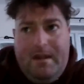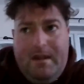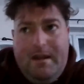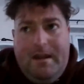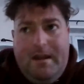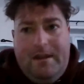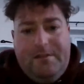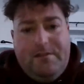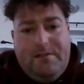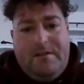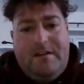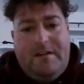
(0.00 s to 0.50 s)

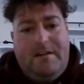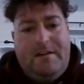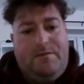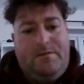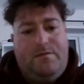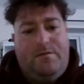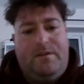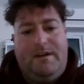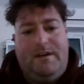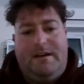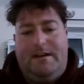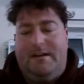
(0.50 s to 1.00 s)
It's like there's
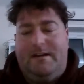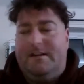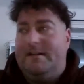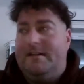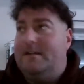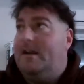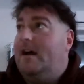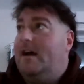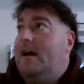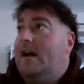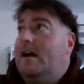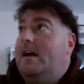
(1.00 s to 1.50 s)
one
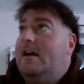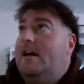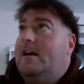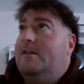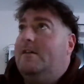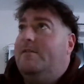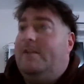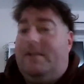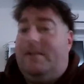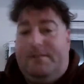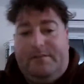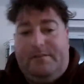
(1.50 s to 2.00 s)

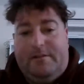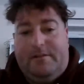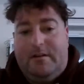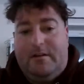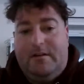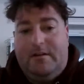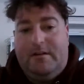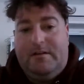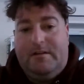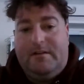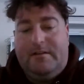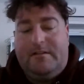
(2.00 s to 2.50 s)
in
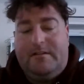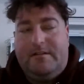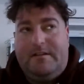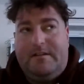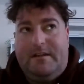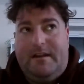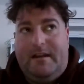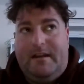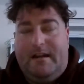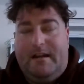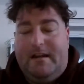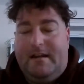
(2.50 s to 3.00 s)
Scotland.
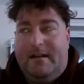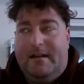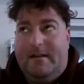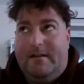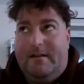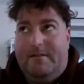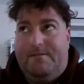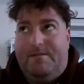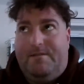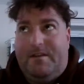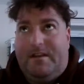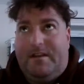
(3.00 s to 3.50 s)

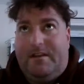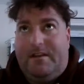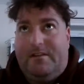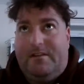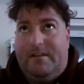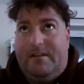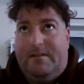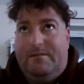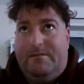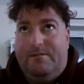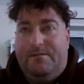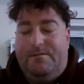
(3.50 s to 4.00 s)
I think it's
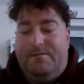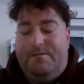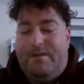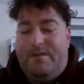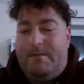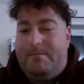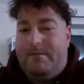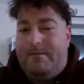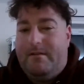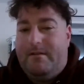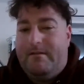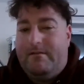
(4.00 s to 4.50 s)
in
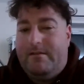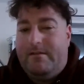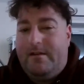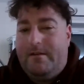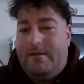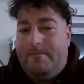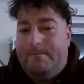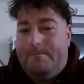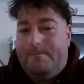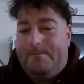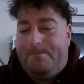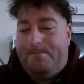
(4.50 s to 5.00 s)
February.
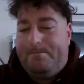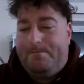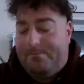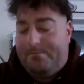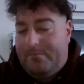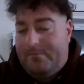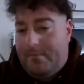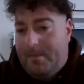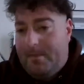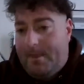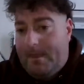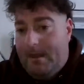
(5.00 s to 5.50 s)

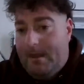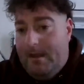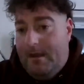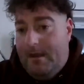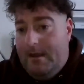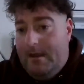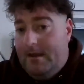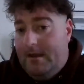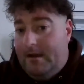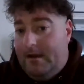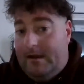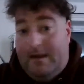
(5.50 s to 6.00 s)

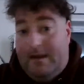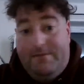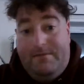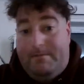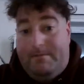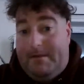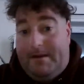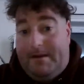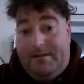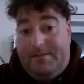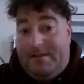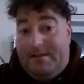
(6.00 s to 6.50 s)
Never
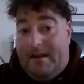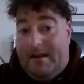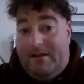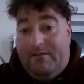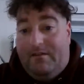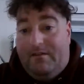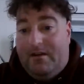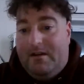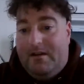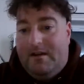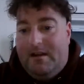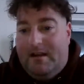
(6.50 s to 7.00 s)
been to that
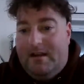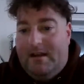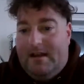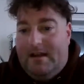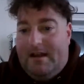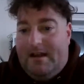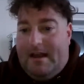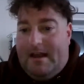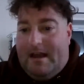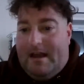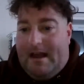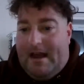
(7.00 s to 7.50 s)
one.
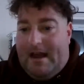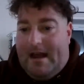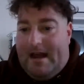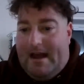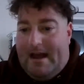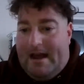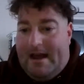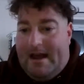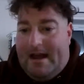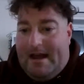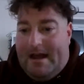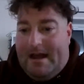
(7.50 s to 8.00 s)

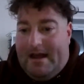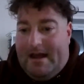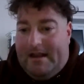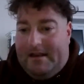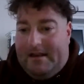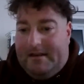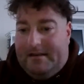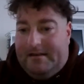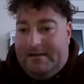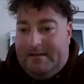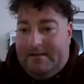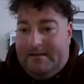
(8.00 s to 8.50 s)

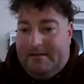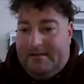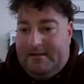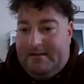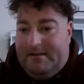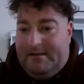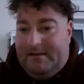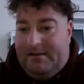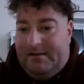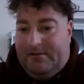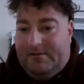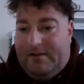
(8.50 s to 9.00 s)
And
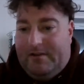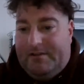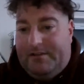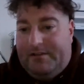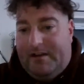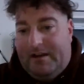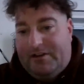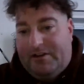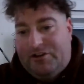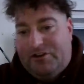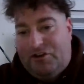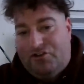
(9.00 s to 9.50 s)
the Great
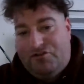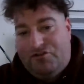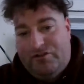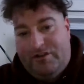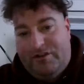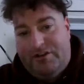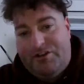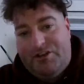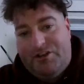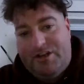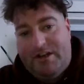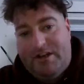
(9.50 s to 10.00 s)
Electric
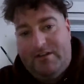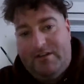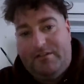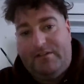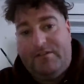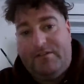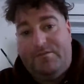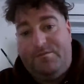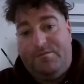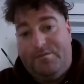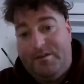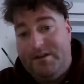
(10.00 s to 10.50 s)
Train Show is
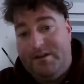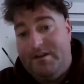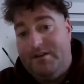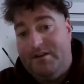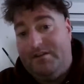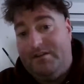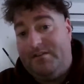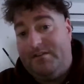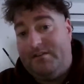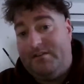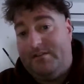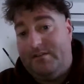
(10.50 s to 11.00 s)
the
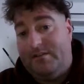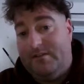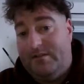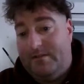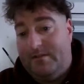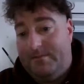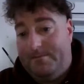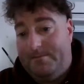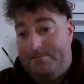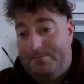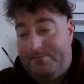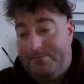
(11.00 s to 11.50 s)
first
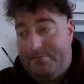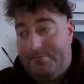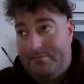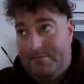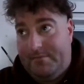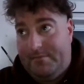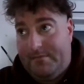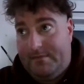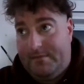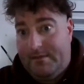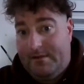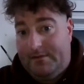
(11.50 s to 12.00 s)

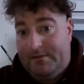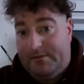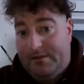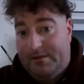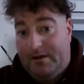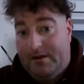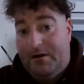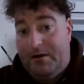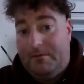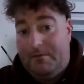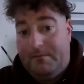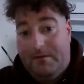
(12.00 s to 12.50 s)

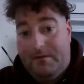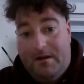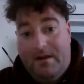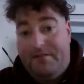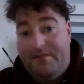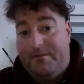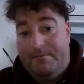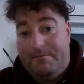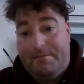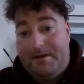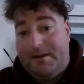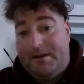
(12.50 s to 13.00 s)
time I've
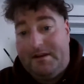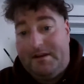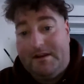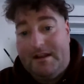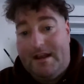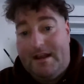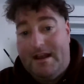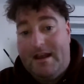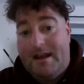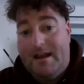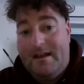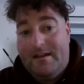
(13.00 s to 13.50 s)
ever been
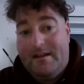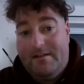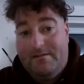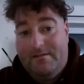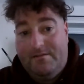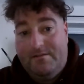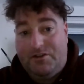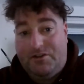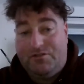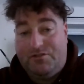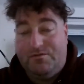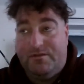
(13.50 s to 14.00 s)
there,
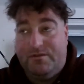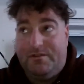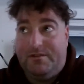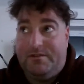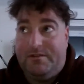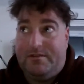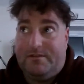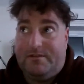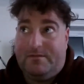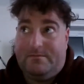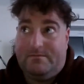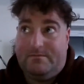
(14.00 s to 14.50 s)
which
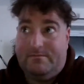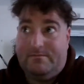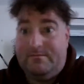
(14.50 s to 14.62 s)
was